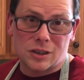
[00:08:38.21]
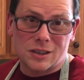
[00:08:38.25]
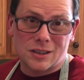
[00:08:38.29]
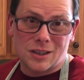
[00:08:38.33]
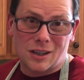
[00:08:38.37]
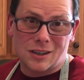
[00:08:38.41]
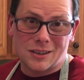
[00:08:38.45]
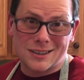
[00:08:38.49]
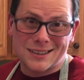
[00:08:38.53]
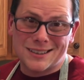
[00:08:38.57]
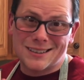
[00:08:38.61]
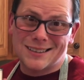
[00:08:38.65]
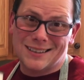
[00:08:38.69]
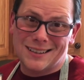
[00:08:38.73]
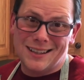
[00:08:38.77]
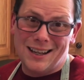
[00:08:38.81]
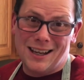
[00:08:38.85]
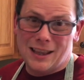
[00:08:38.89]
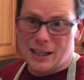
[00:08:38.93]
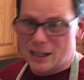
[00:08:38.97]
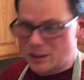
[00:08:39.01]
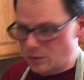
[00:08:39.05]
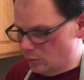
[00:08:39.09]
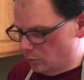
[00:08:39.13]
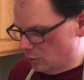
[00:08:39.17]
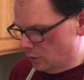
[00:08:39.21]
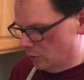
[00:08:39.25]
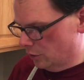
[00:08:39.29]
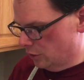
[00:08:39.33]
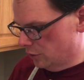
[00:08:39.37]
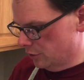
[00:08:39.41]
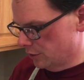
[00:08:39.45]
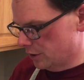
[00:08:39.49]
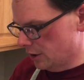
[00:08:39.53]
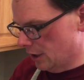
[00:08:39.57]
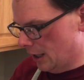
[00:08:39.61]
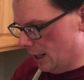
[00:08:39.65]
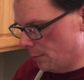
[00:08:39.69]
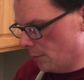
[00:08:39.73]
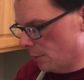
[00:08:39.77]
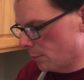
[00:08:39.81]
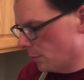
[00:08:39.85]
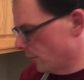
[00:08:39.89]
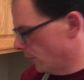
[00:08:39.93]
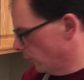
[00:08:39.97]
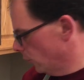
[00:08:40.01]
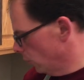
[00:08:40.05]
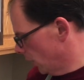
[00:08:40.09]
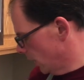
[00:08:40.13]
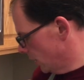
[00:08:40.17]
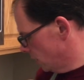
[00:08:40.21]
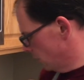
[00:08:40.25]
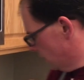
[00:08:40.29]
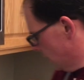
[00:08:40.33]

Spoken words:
sauce. And that's what we're going to do tonight. But before I do